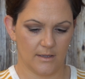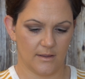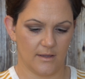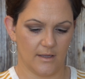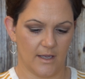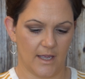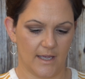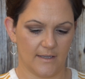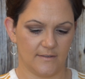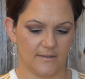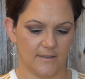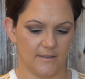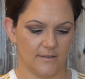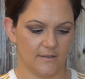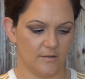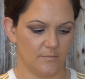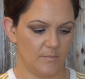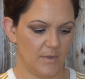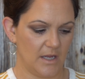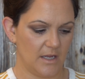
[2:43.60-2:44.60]
The
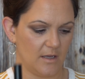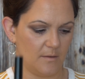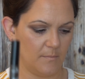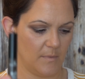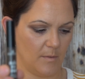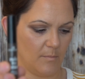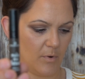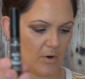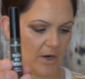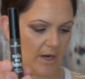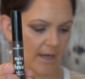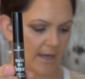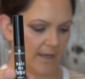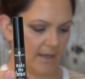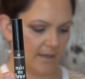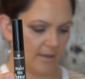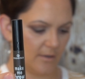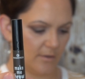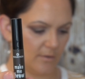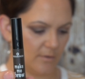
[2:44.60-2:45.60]
Essence Make Me
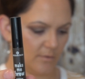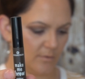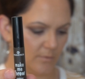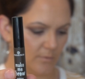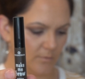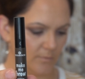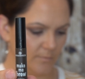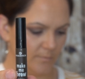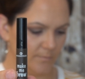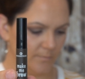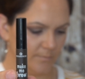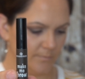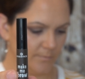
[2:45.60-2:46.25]
Brow.